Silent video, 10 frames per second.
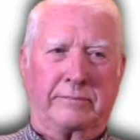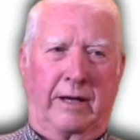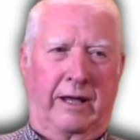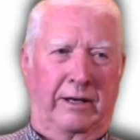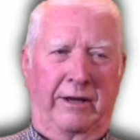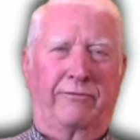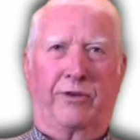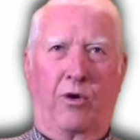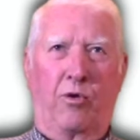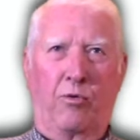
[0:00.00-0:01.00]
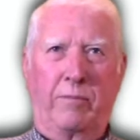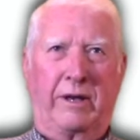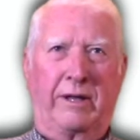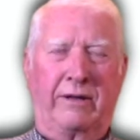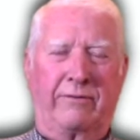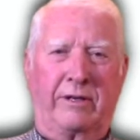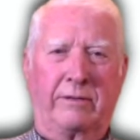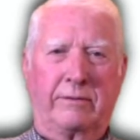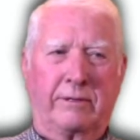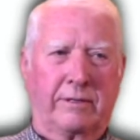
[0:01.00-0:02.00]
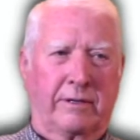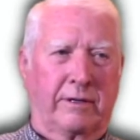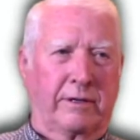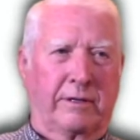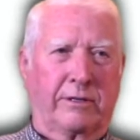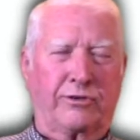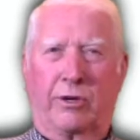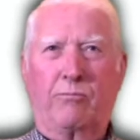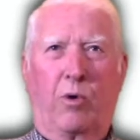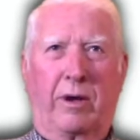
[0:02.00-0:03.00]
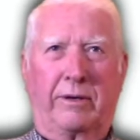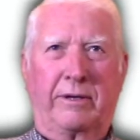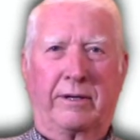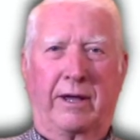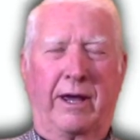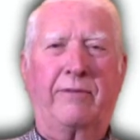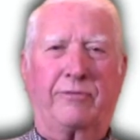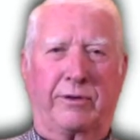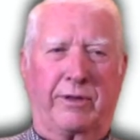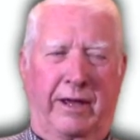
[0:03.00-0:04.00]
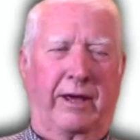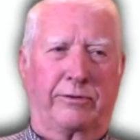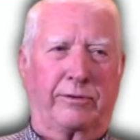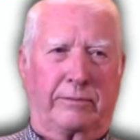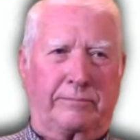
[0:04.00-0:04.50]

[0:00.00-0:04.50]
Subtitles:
I left home, and even somewhat after that.